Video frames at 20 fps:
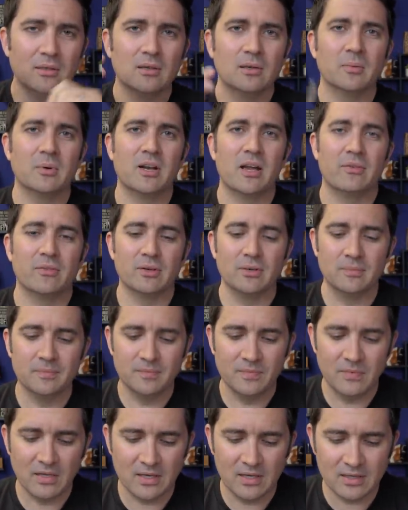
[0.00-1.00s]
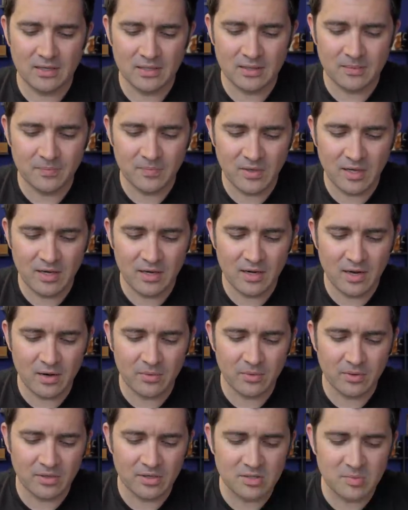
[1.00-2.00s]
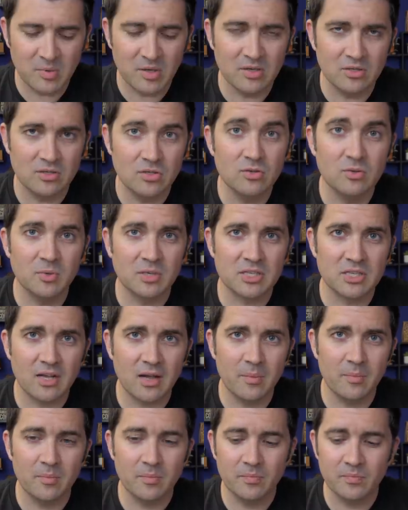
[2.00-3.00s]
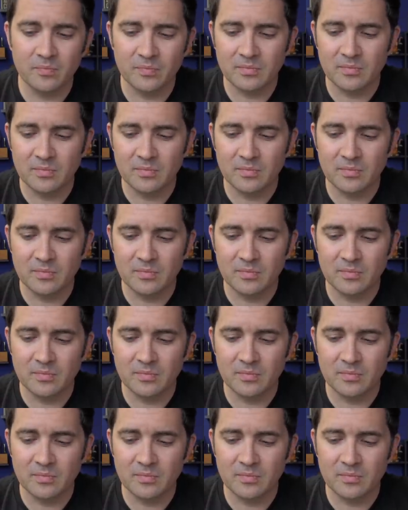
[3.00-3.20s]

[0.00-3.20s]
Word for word: or whatever, um, and not really spend too much time